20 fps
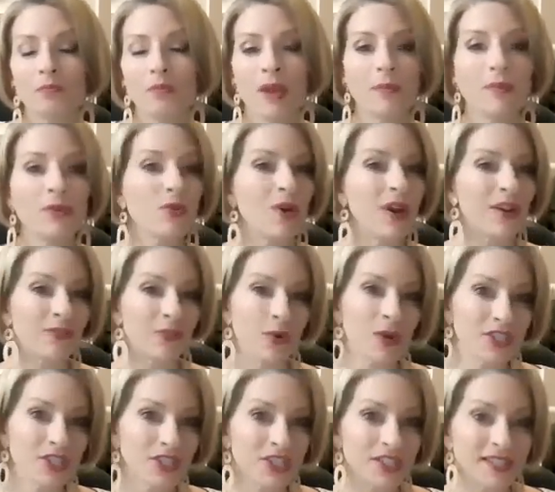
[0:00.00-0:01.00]
maybe you have
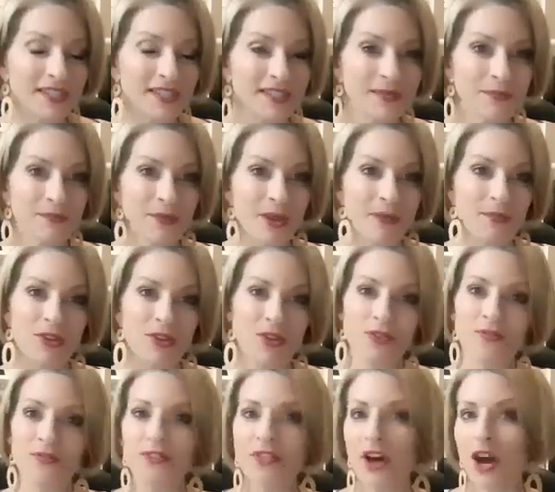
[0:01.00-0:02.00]
questions, maybe
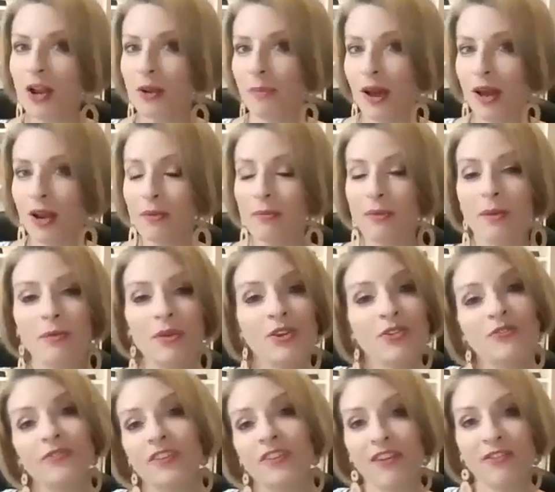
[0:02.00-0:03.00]
you've thought about it, maybe
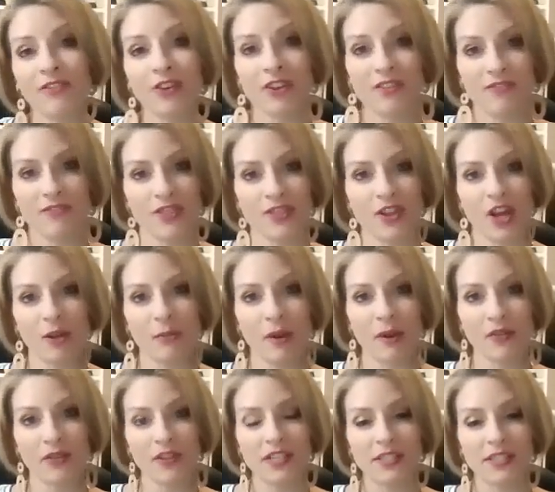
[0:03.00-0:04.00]
you've never even thought
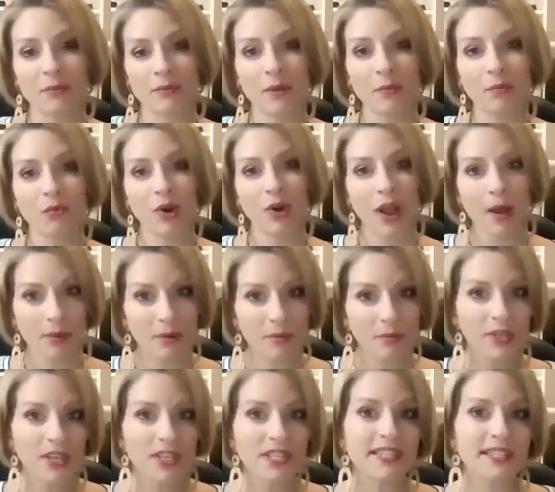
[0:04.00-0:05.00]
about this, but
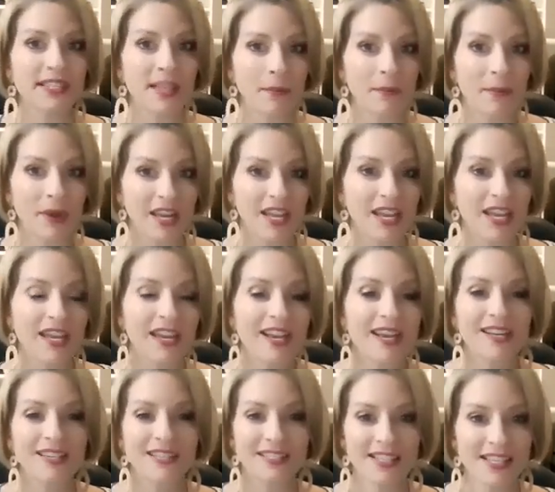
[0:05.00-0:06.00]
probably somebody
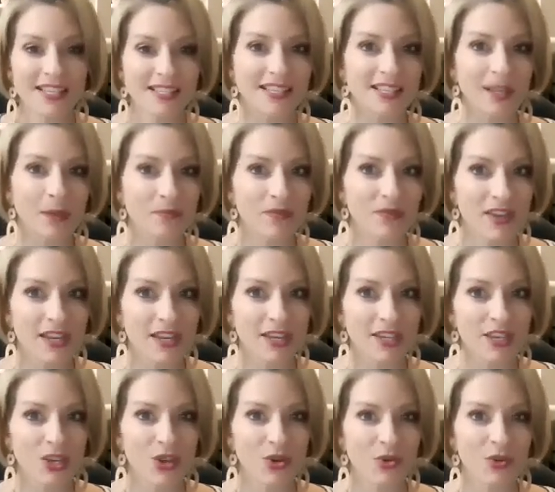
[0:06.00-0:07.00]
sees something
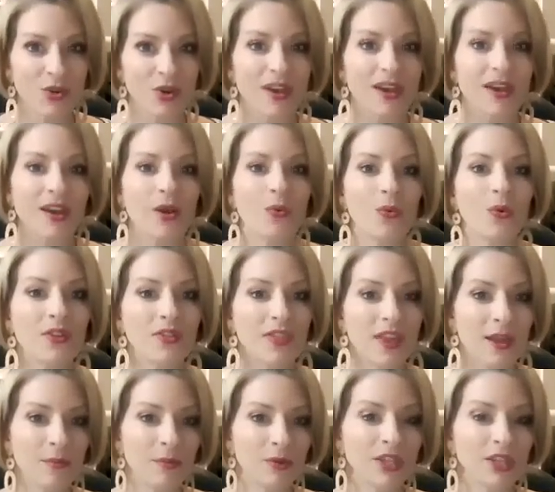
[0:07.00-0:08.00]
in you where
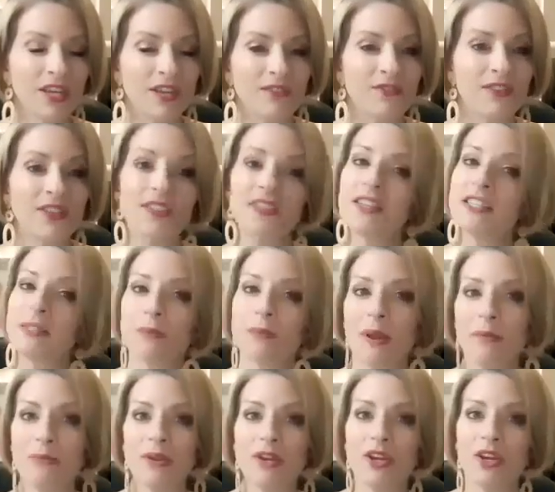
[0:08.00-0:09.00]
they believe that this
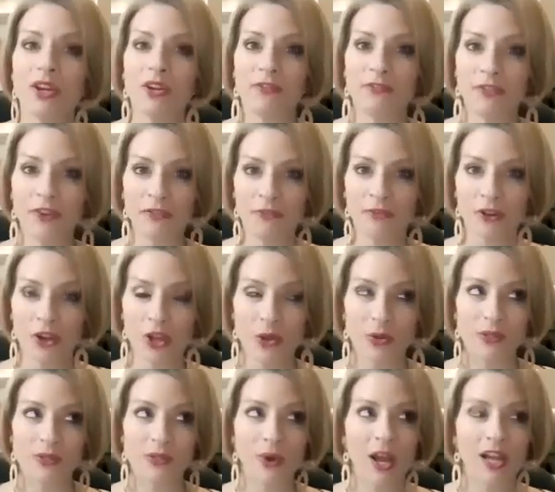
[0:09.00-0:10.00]
might be a good fit for
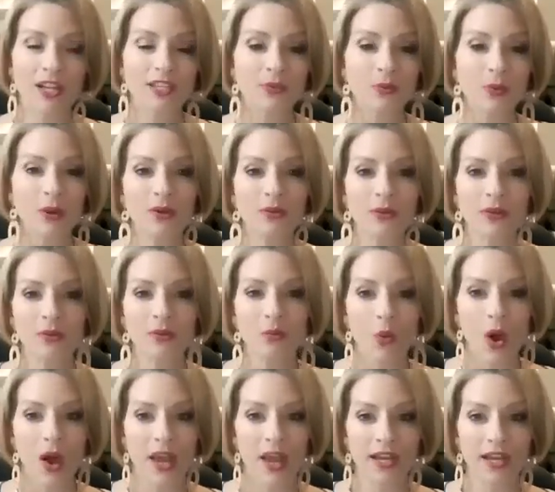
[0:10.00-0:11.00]
you. So I just want to
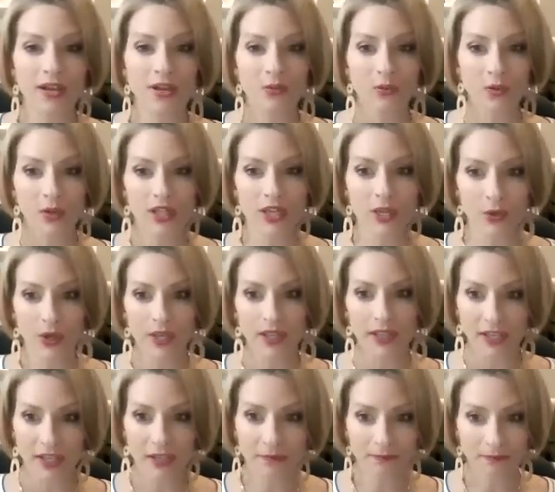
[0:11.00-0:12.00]
rewind really
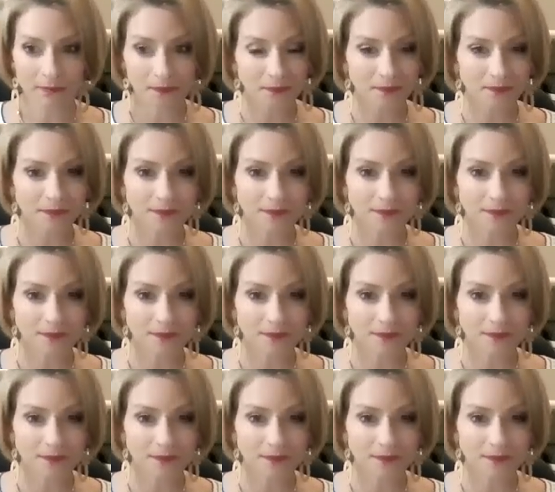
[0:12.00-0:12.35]
quickly.